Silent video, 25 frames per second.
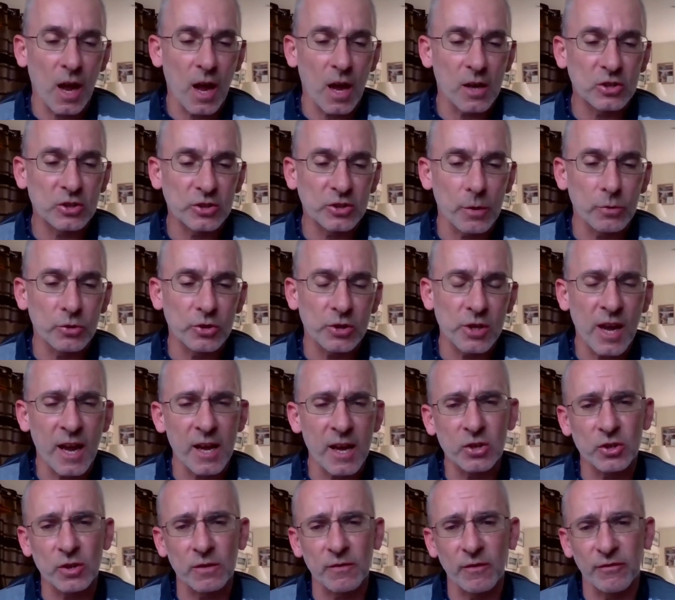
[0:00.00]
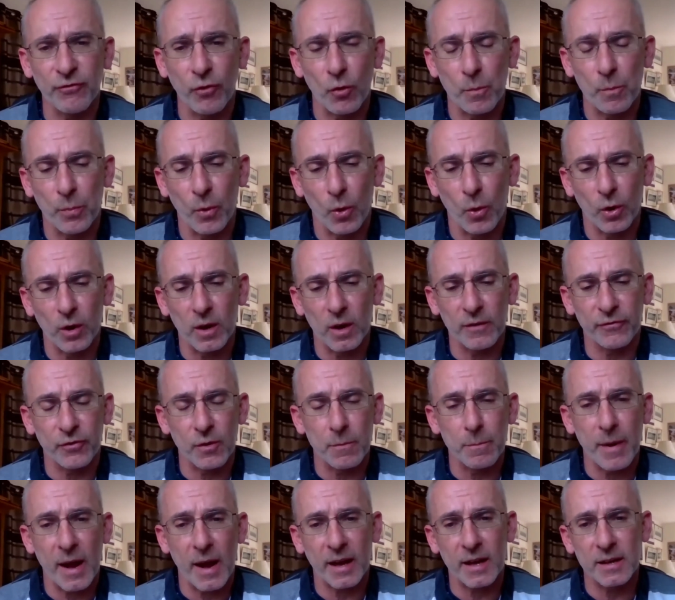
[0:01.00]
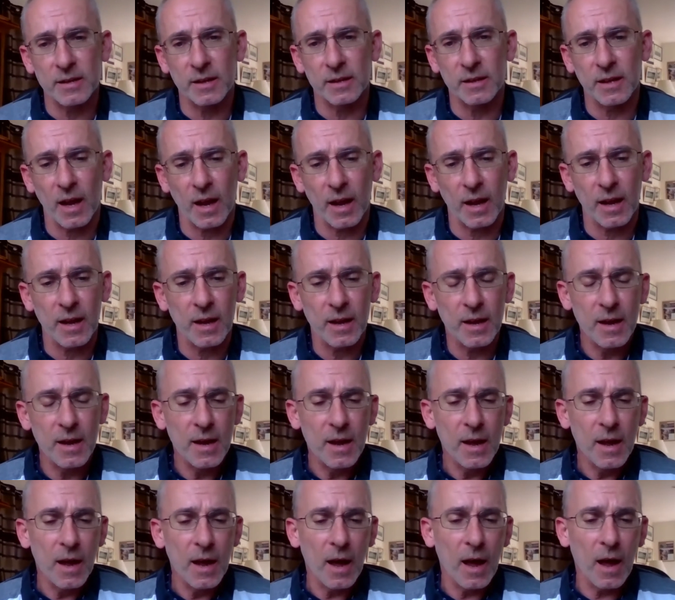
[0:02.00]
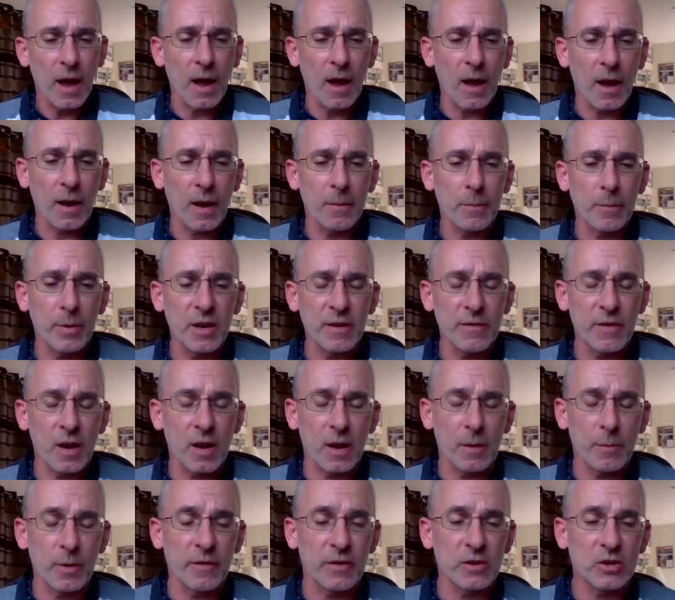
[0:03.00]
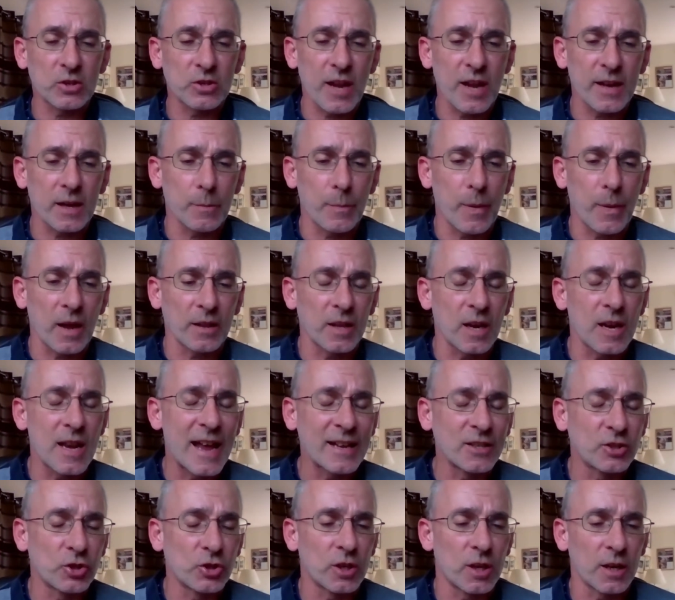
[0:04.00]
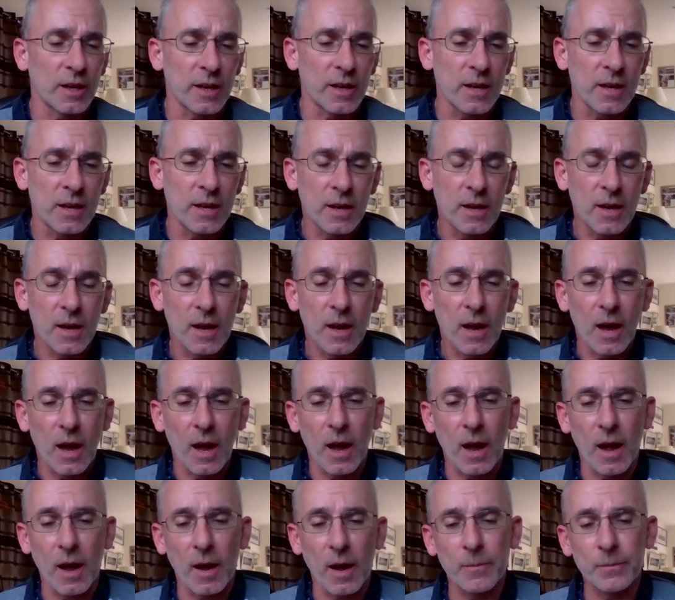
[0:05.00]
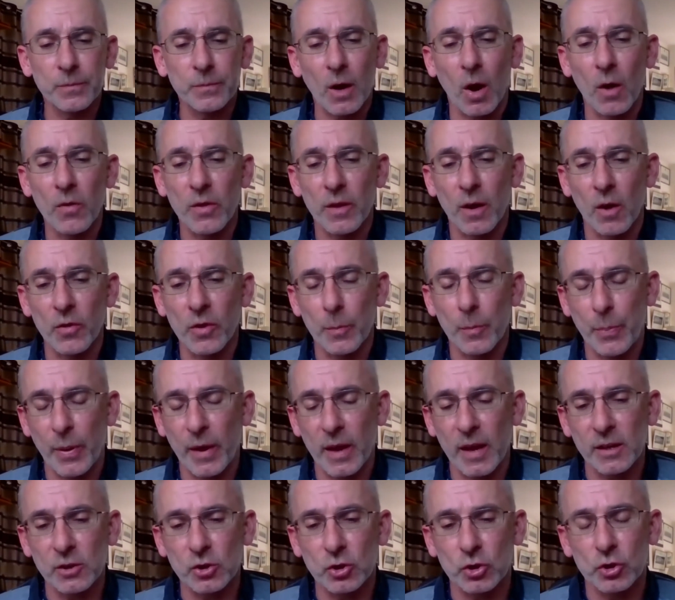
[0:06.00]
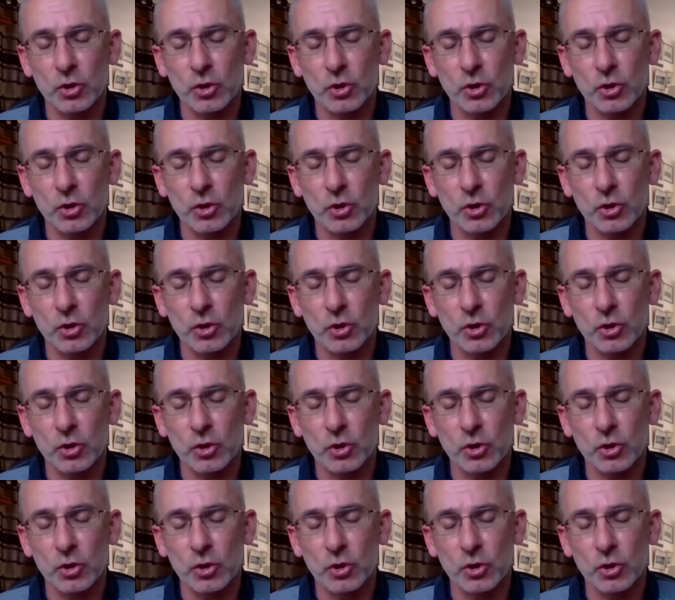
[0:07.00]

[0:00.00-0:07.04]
association footballer from back in the day, bit of a psychopath allegedly on the pitch.